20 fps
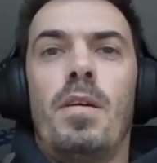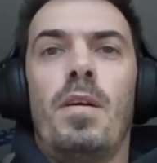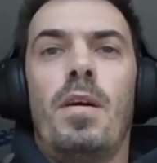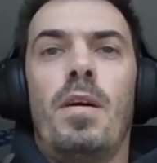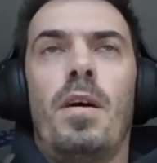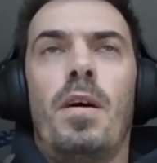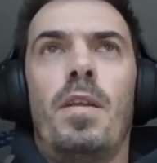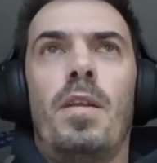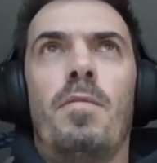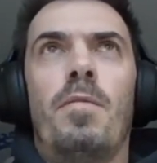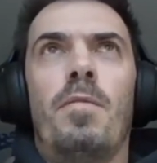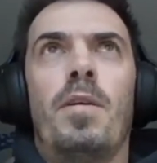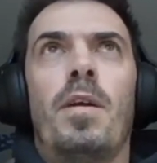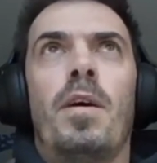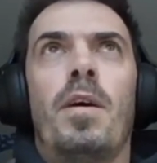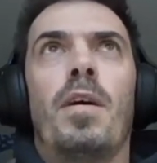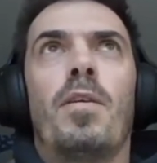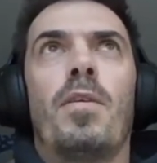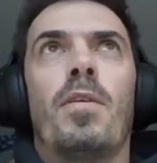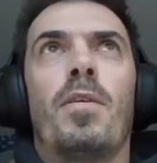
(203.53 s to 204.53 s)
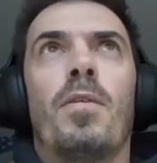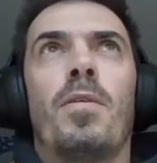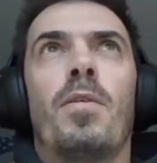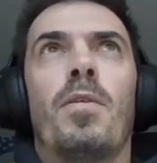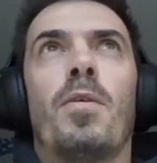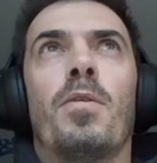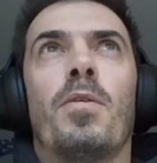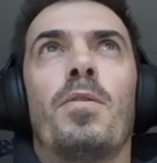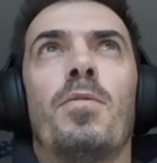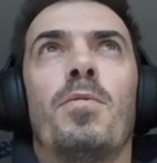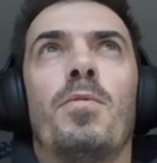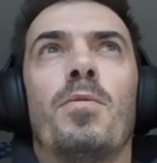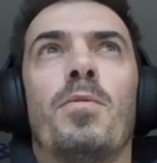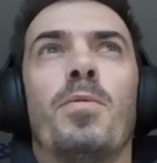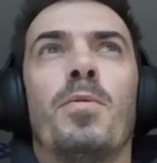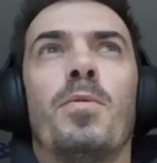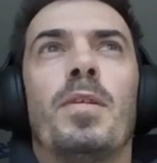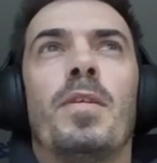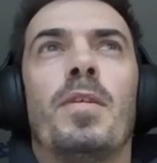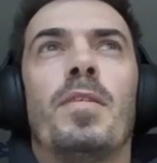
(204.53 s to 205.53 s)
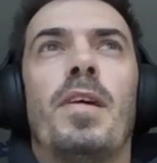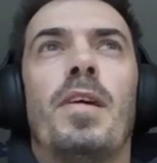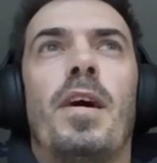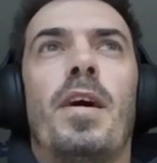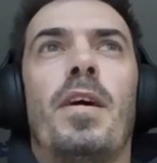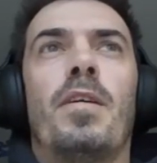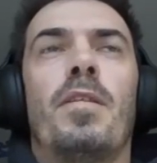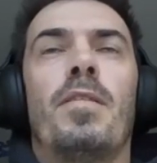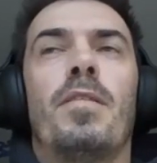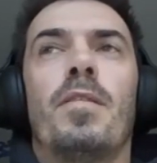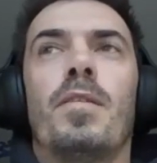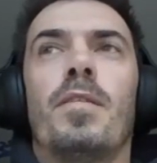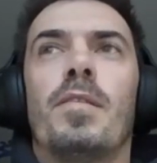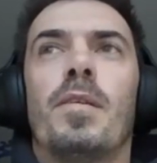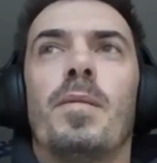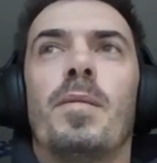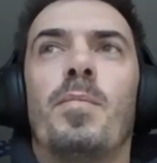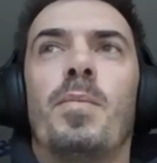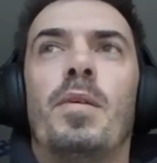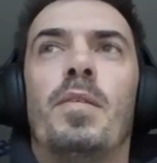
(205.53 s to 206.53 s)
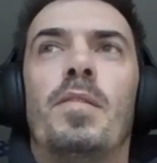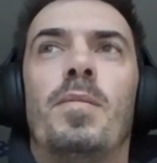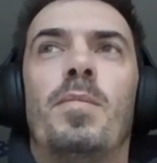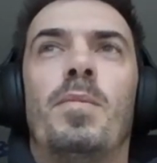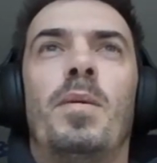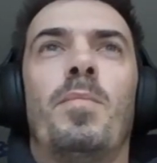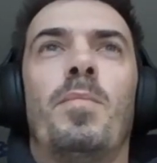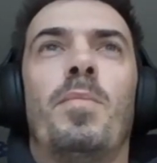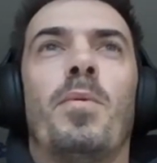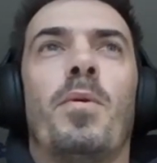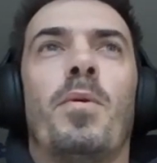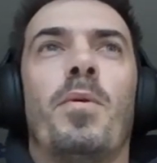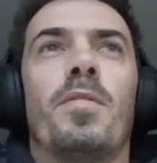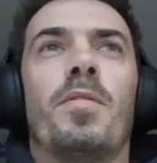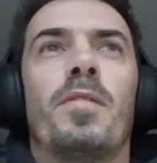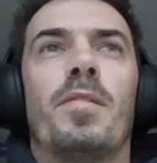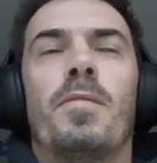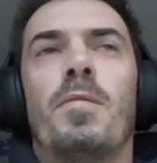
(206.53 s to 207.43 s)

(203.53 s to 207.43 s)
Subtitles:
And even I got to design some PCB boards,